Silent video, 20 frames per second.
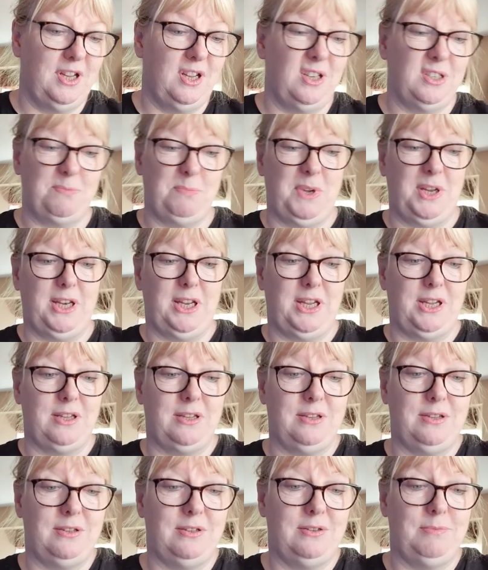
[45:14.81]
It's
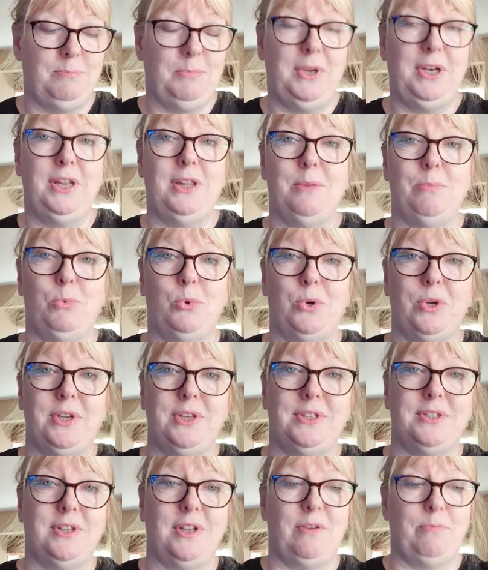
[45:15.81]
mainly the
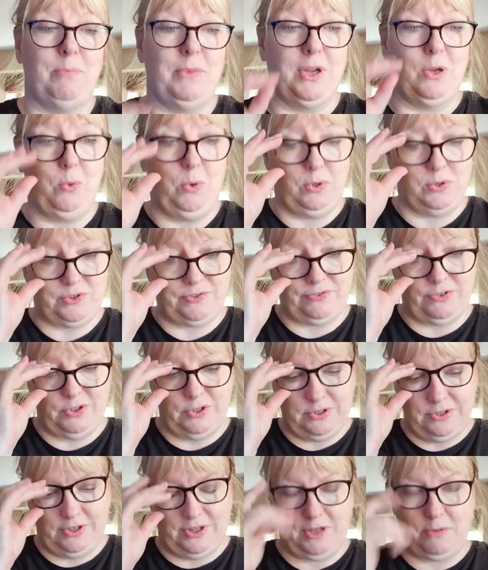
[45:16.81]
boys that I've made quilts for.
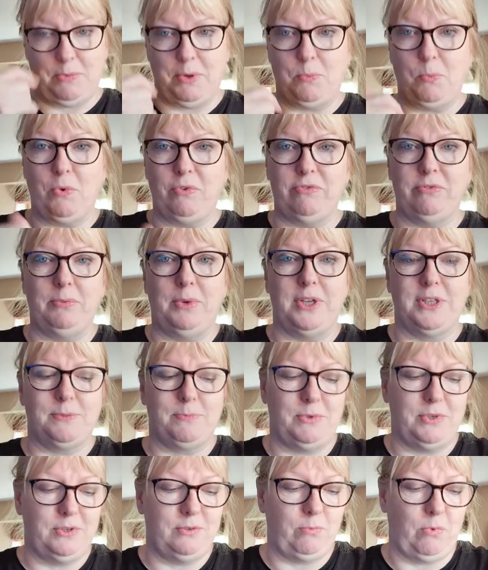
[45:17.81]
I think I made one for my
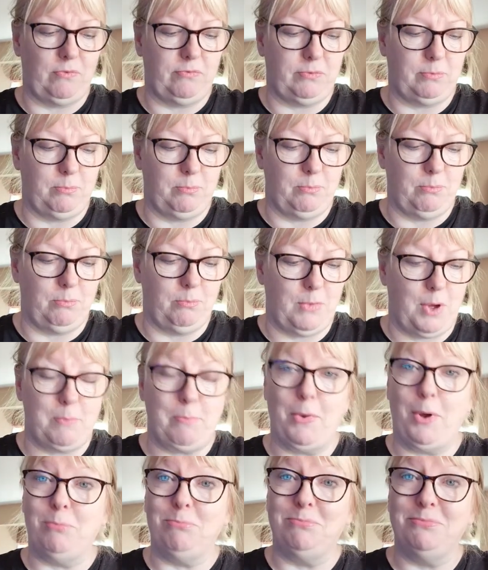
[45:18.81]
husband, one for my
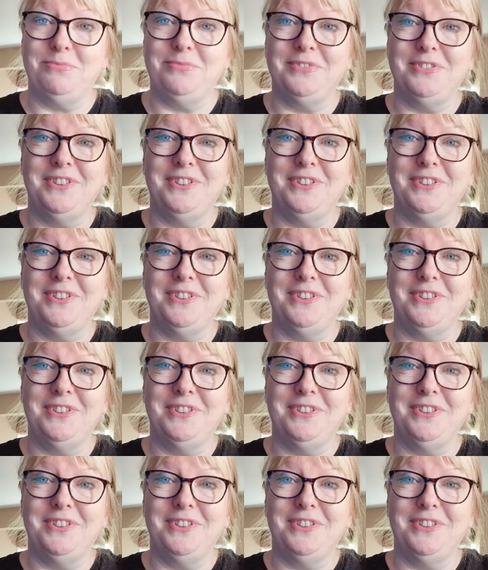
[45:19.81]
mum.